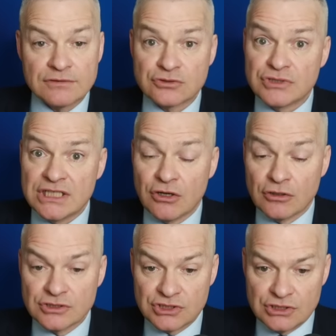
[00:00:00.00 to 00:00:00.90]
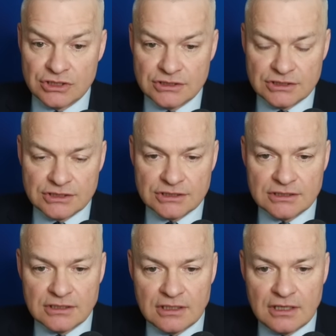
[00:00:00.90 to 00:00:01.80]
of three consonants,
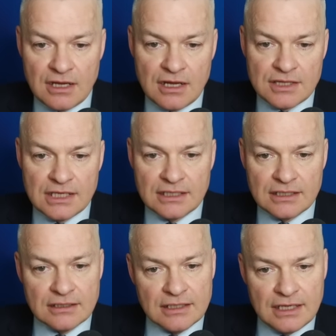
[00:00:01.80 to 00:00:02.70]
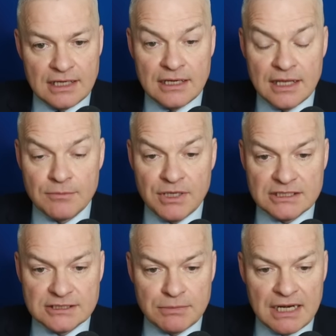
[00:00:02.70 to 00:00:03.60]
I think,
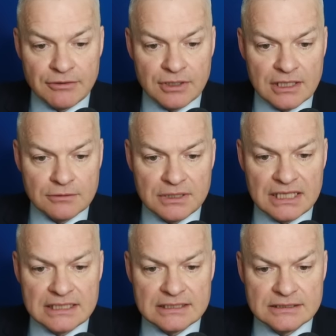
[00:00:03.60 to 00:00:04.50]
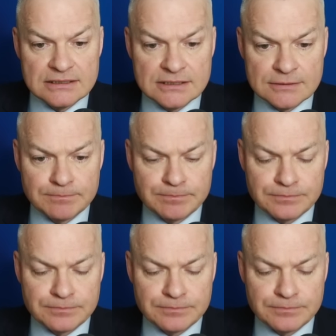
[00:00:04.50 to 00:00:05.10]
inhibits parallel plays.